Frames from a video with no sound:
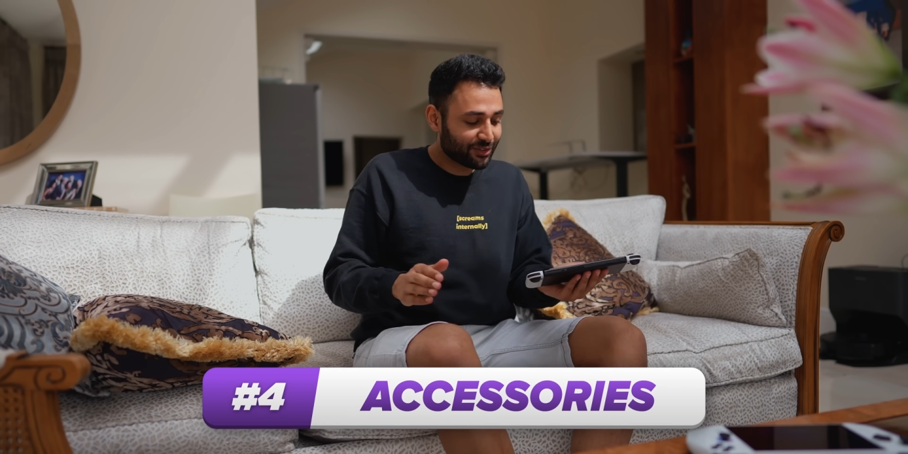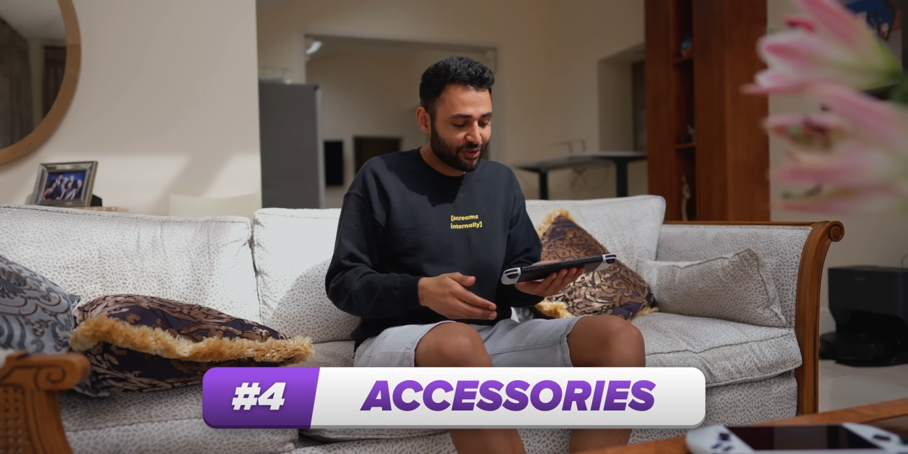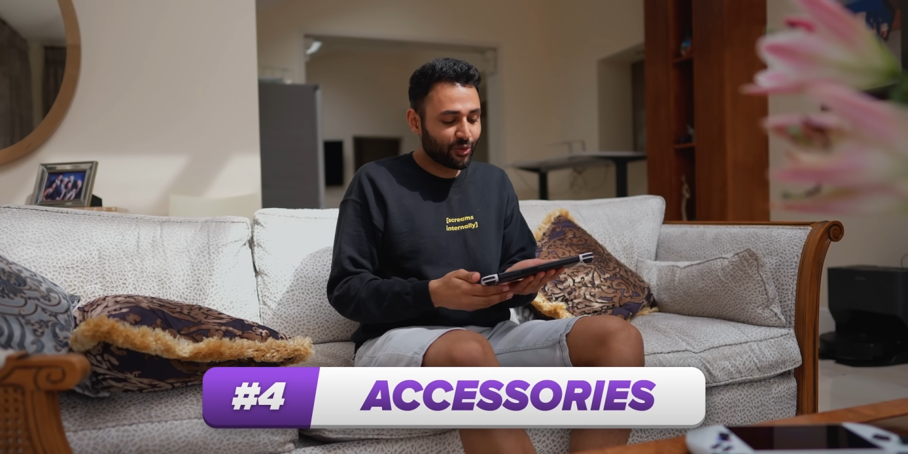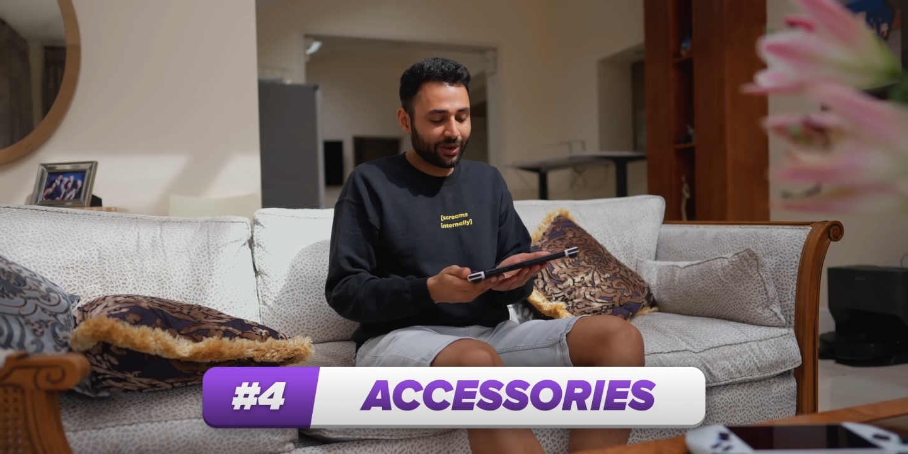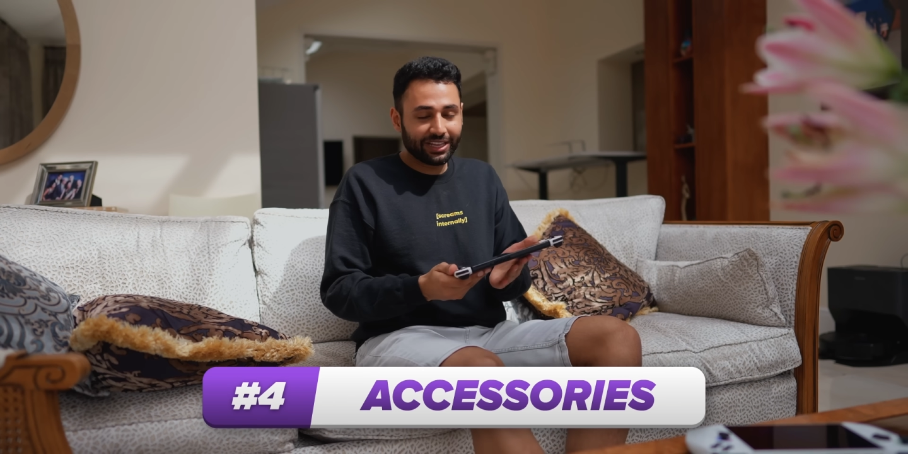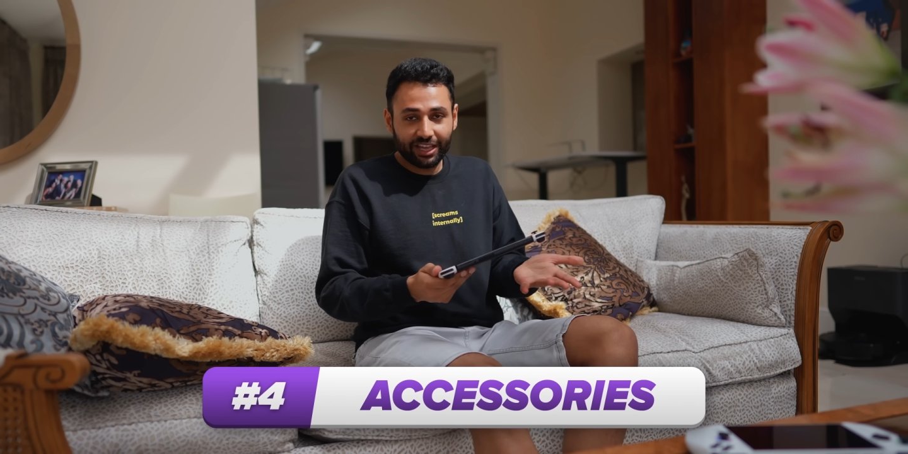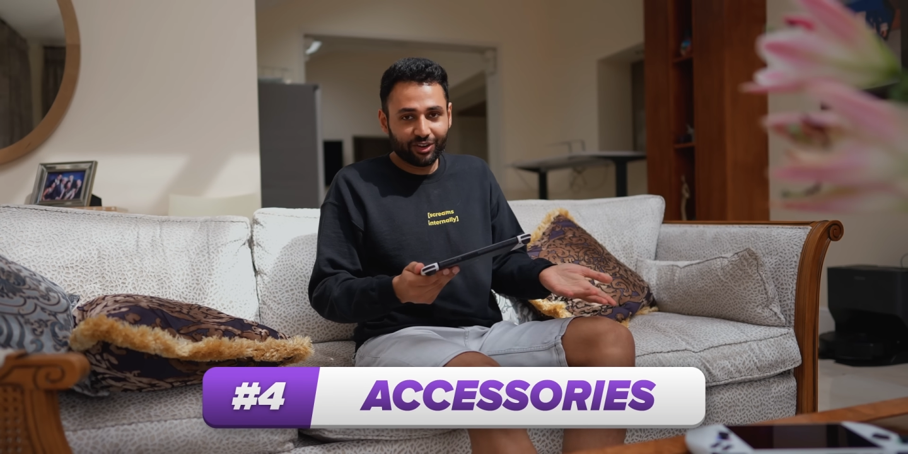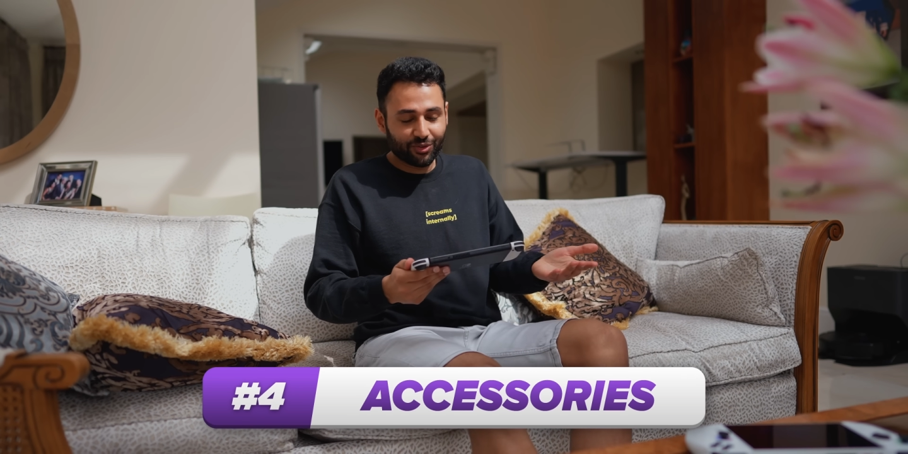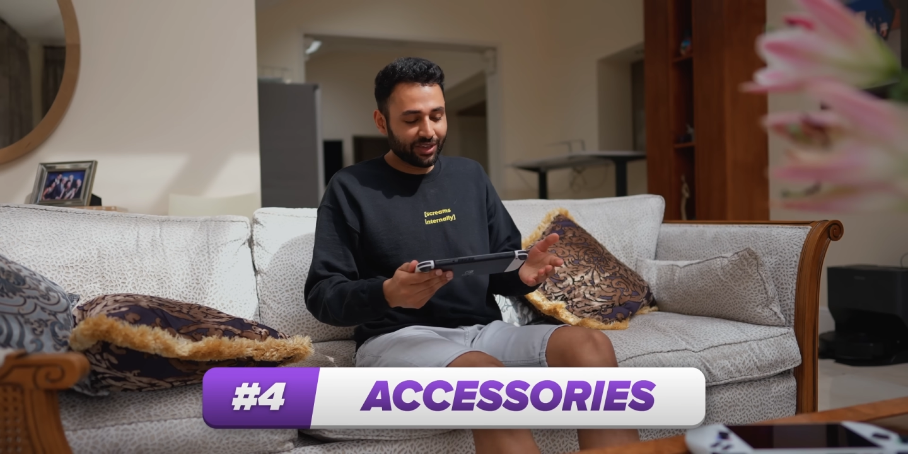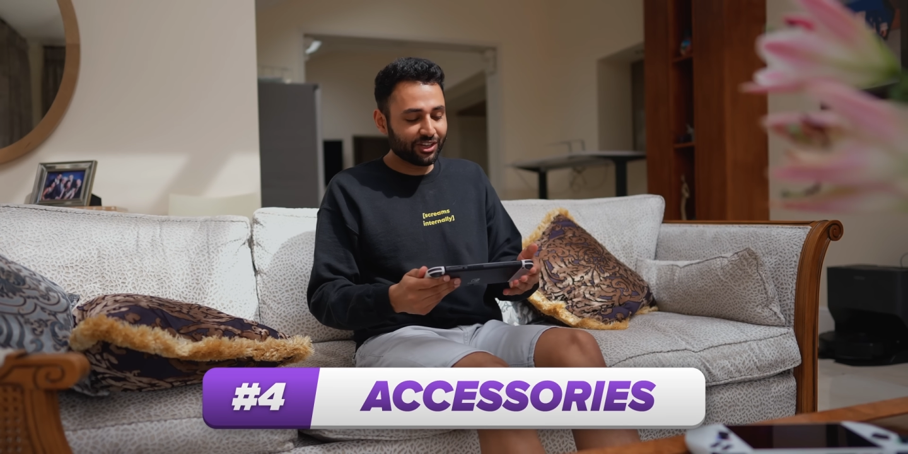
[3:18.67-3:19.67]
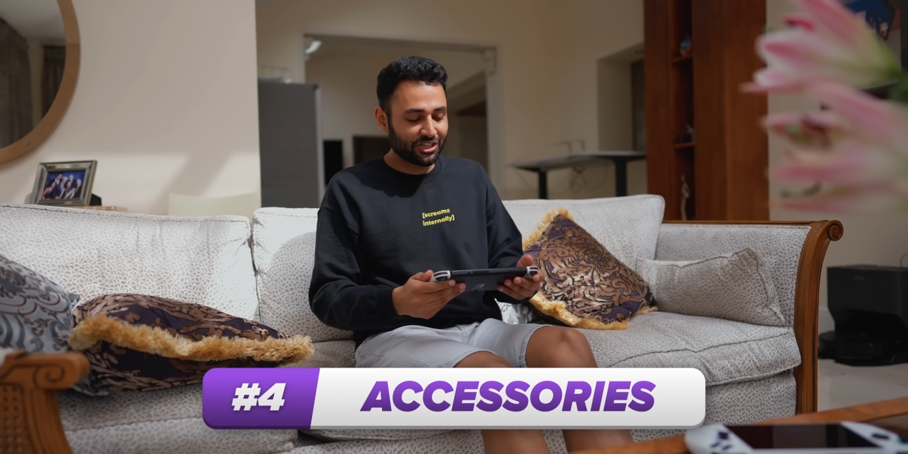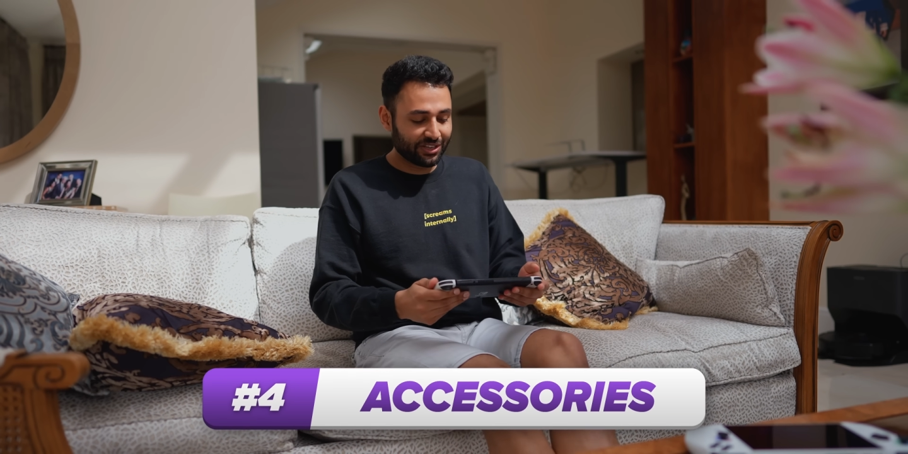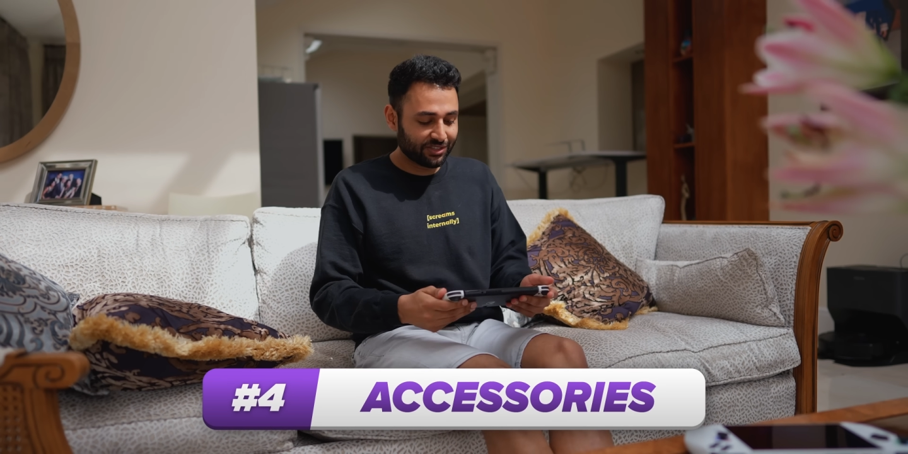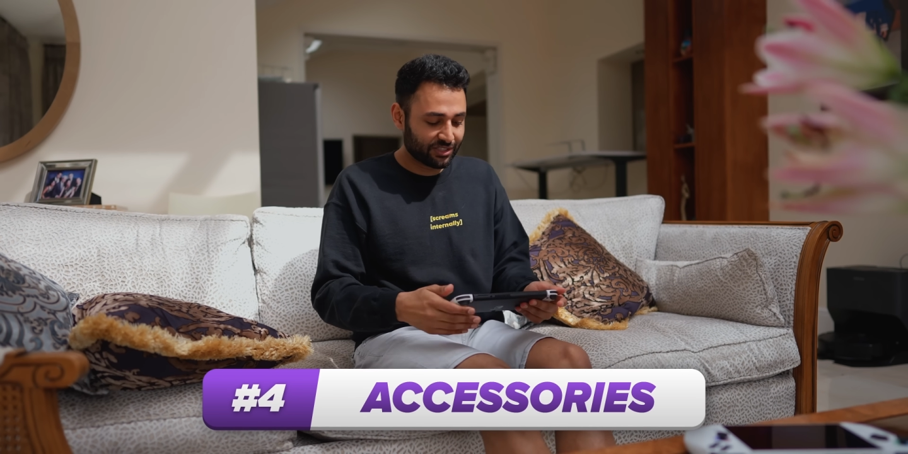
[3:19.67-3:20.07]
to do when I get a new gadget is